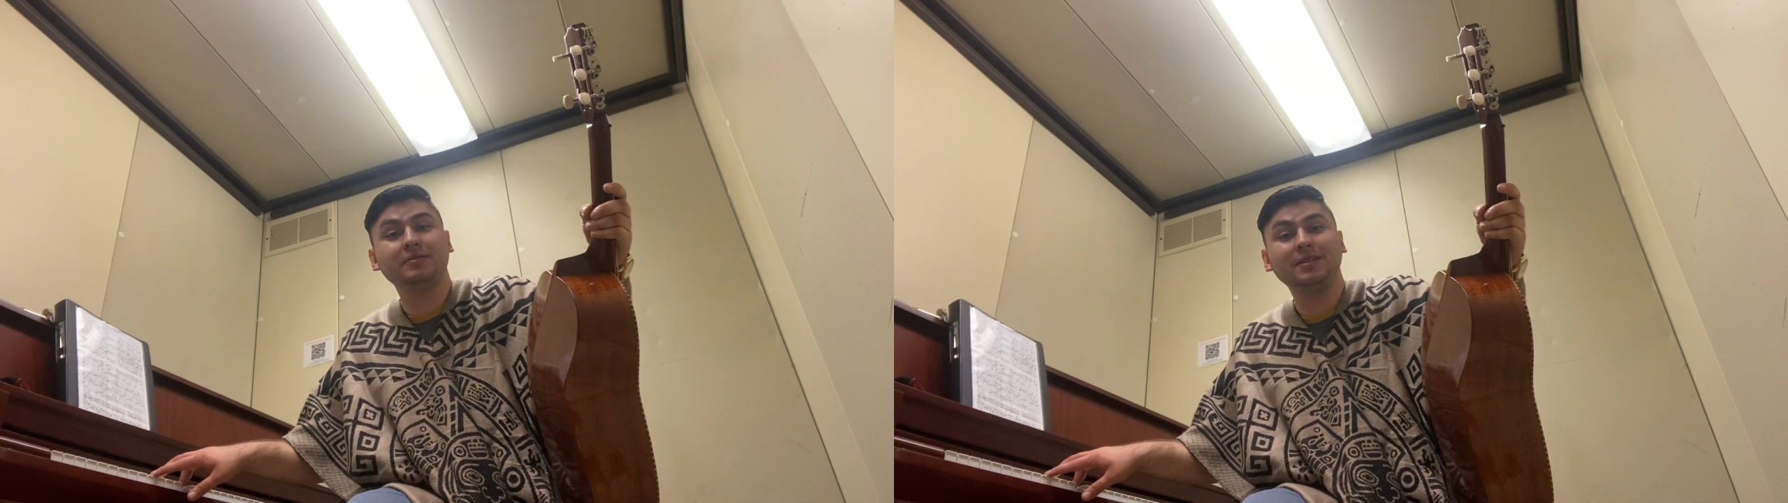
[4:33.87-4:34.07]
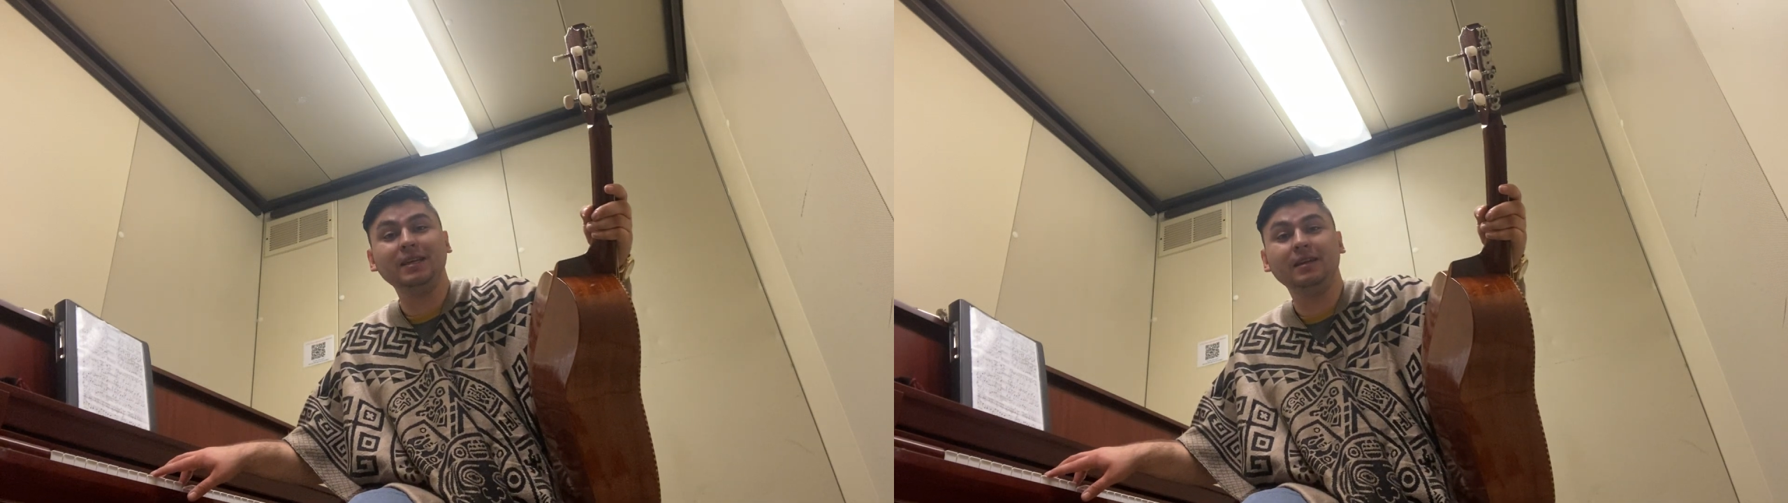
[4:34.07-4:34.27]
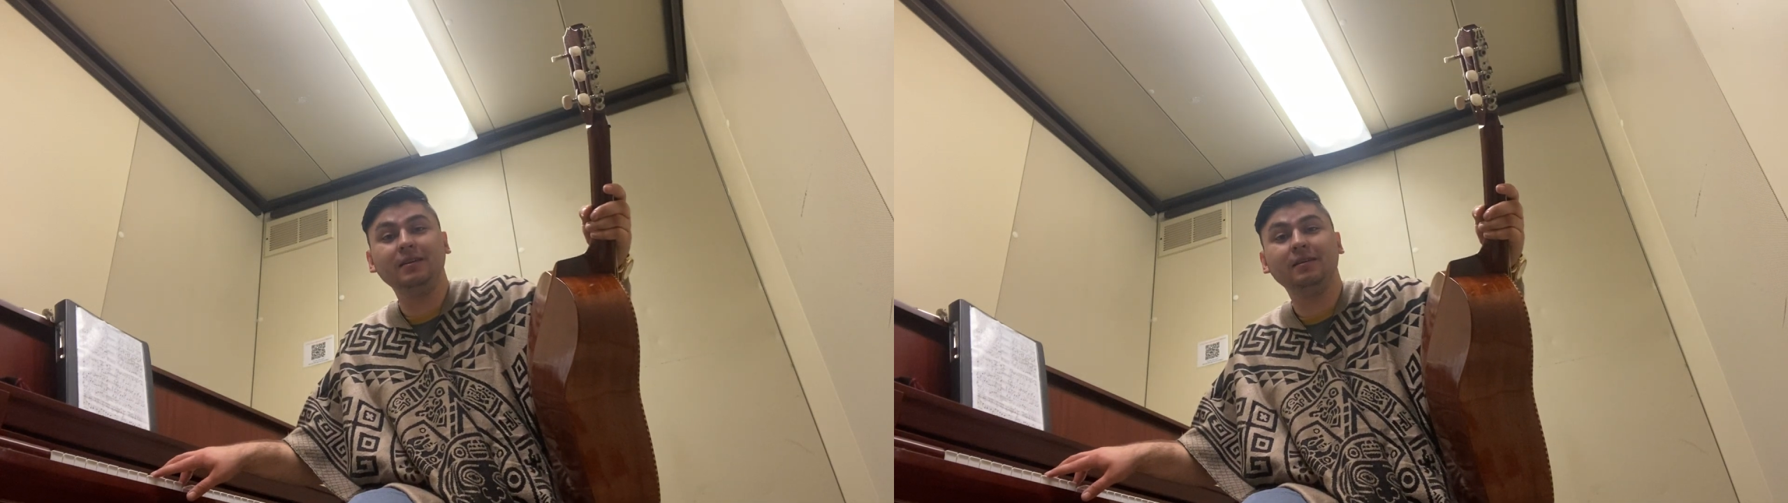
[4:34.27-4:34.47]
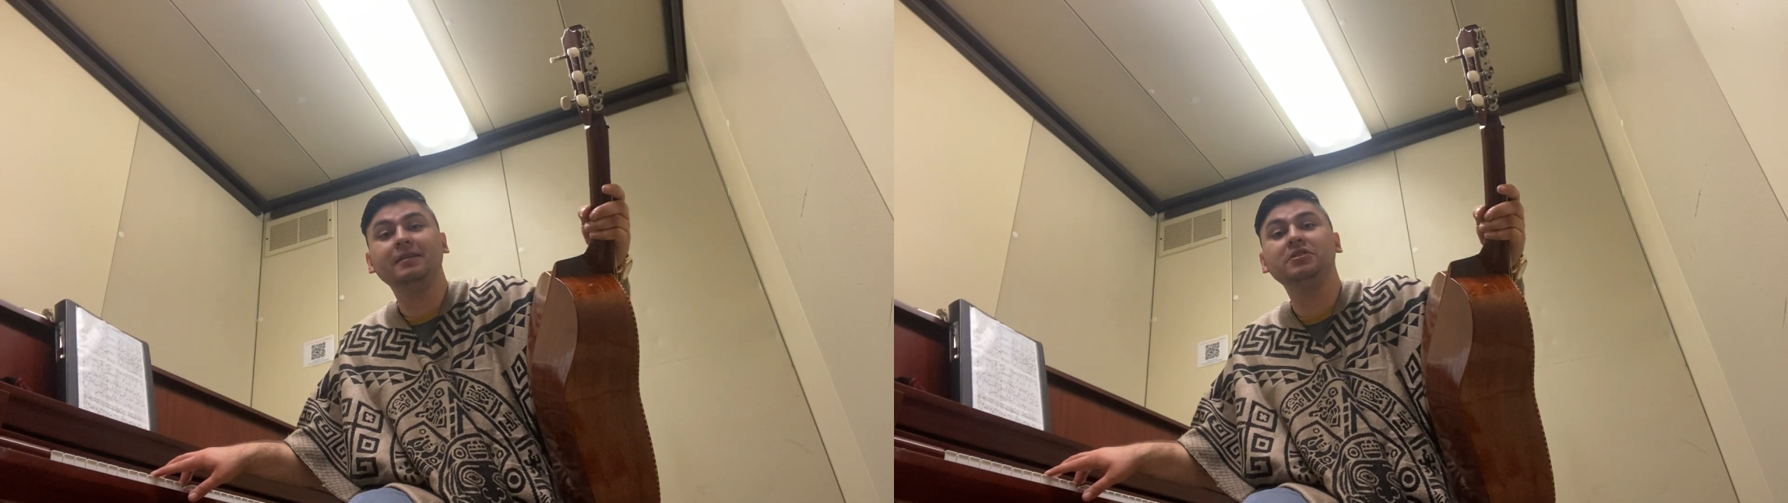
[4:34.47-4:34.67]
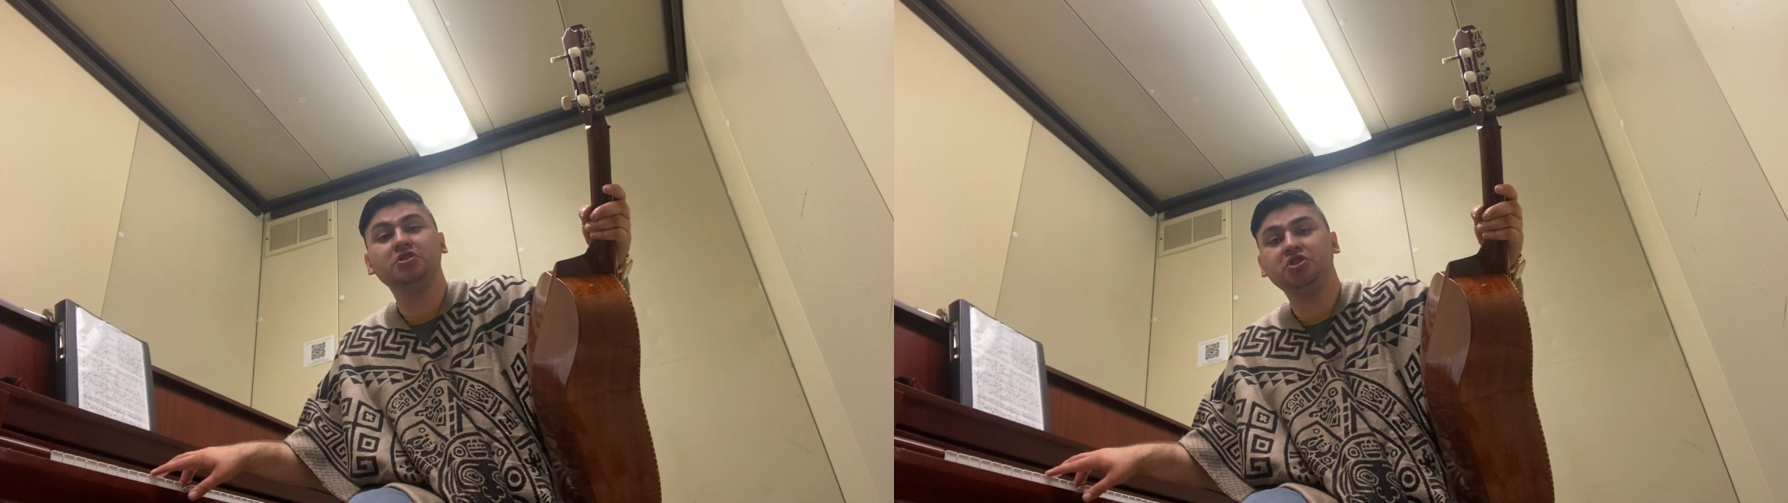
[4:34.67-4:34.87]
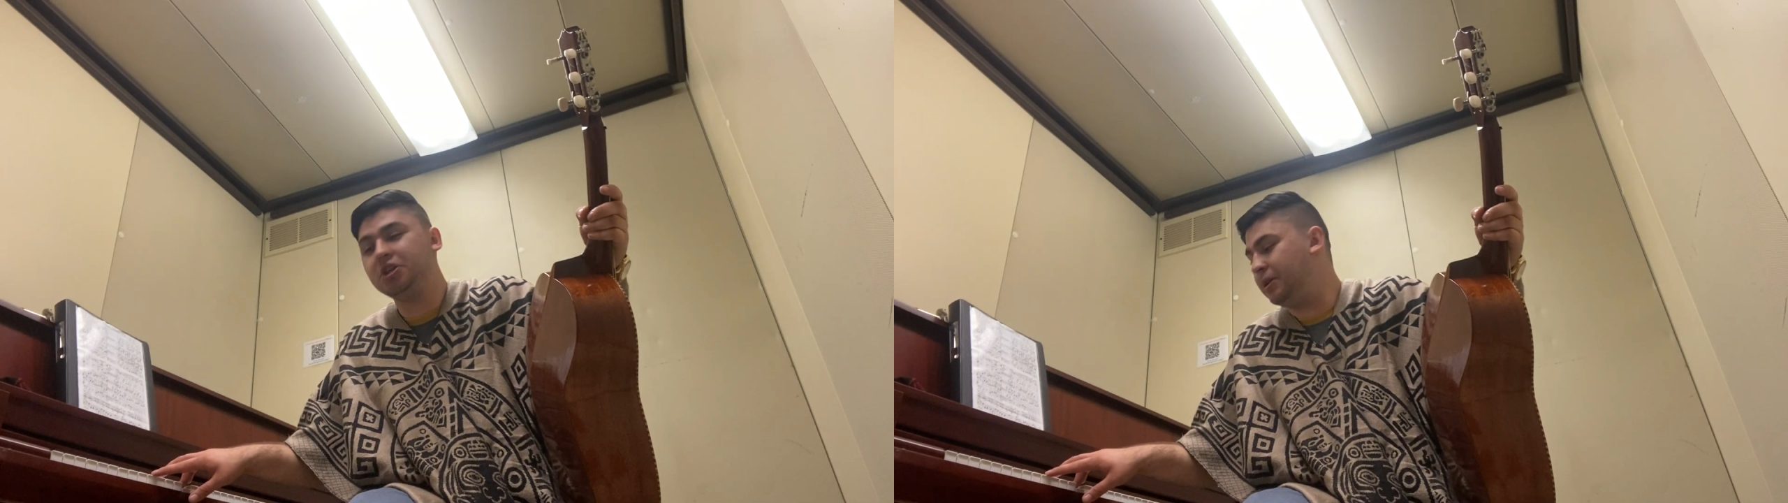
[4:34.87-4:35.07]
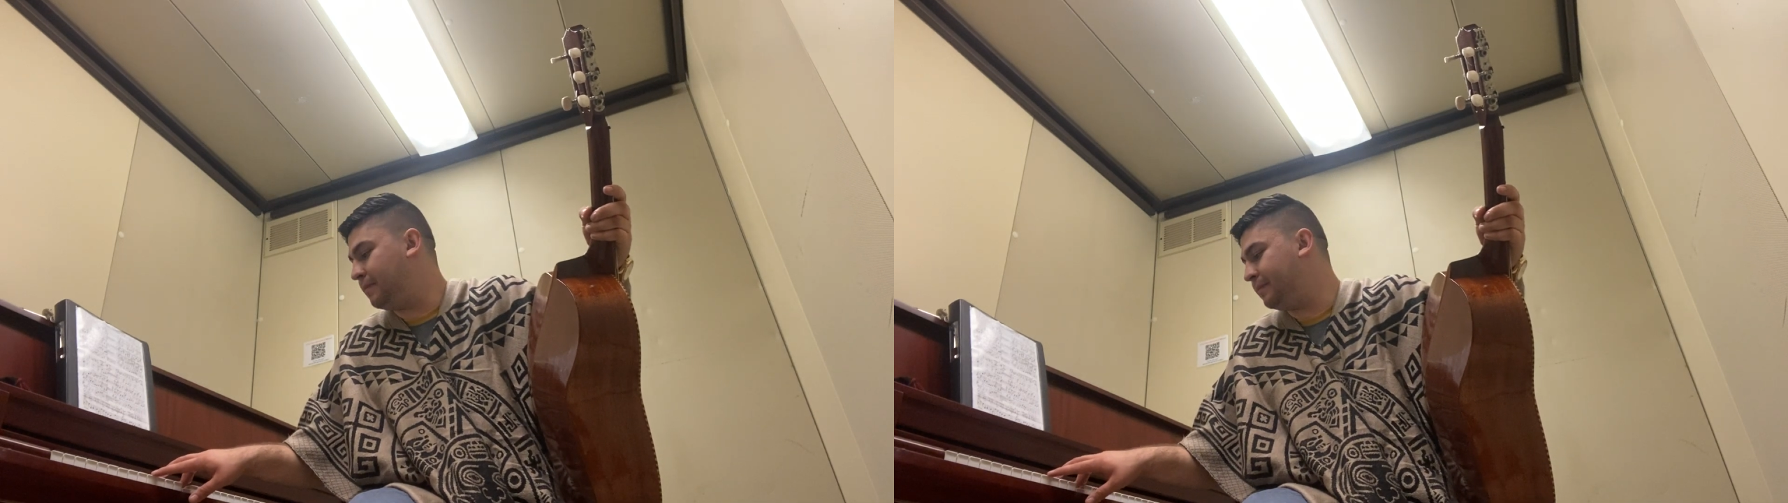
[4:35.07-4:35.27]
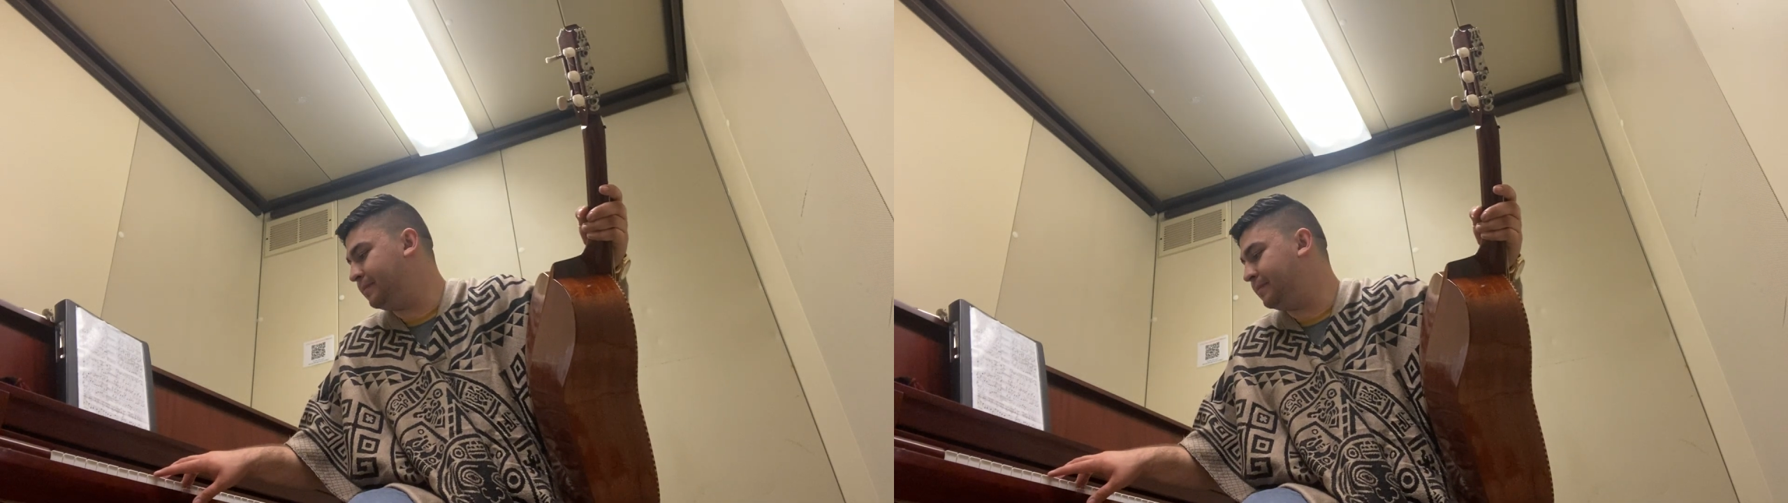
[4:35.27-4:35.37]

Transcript: C is G.